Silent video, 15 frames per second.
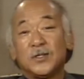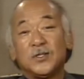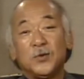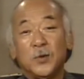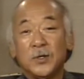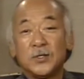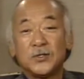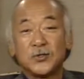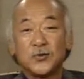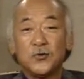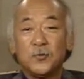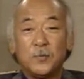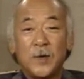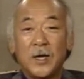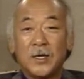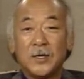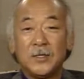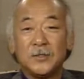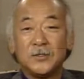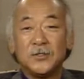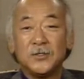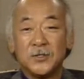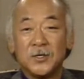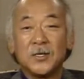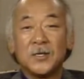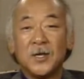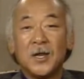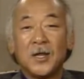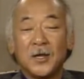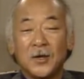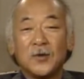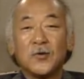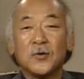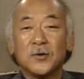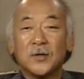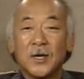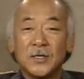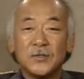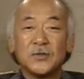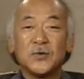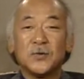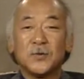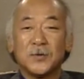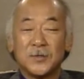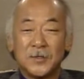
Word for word: She went to school back east. She's in Connecticut going to high school.